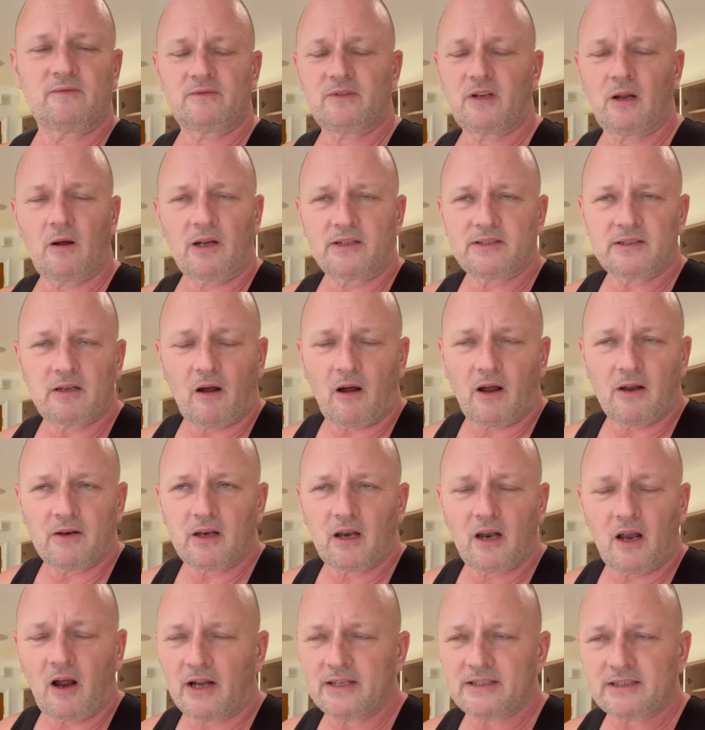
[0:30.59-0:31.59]

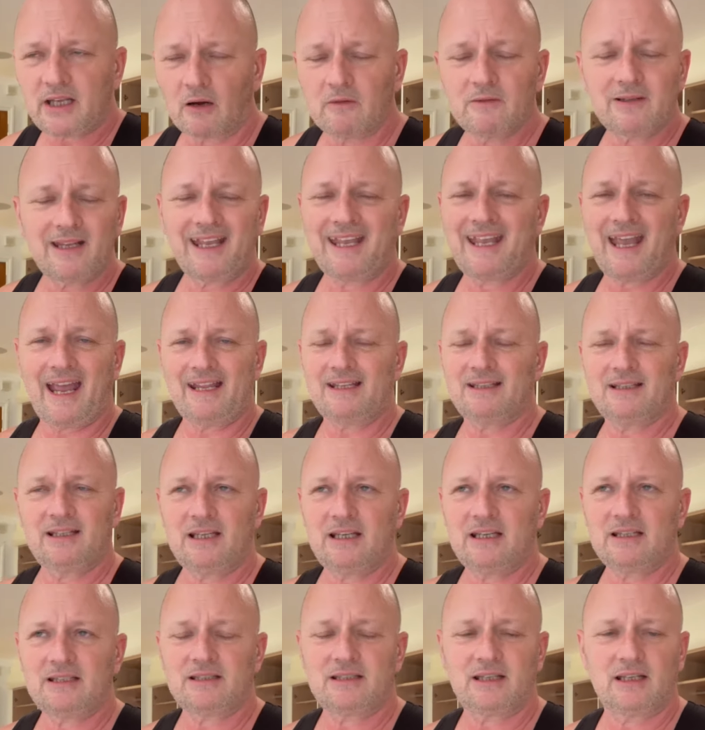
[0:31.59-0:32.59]
I don't get
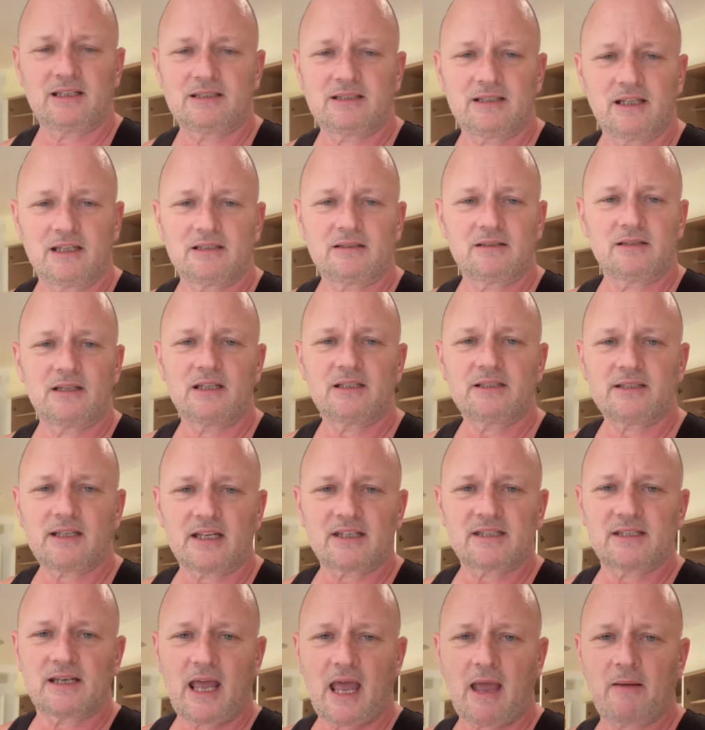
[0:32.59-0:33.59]
this. This
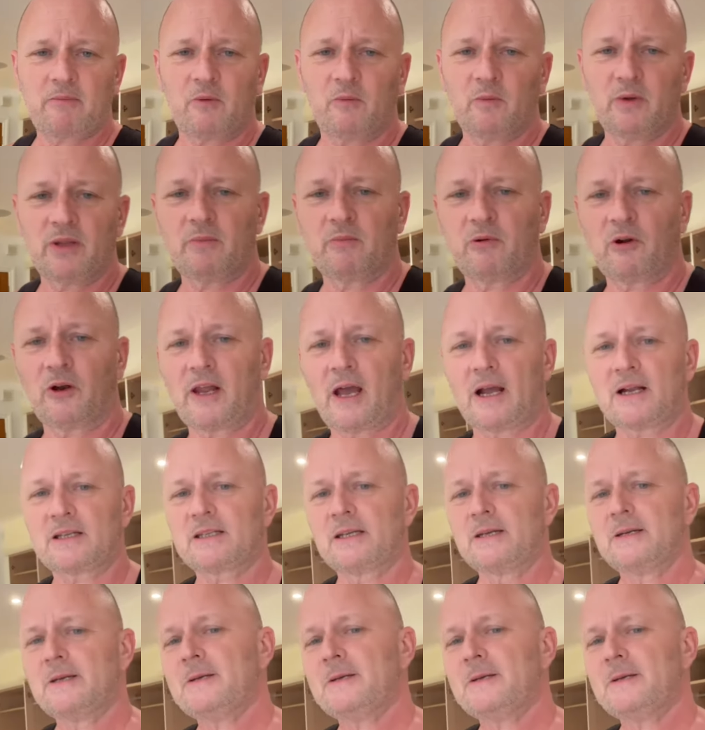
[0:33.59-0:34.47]
doesn't happen with the product.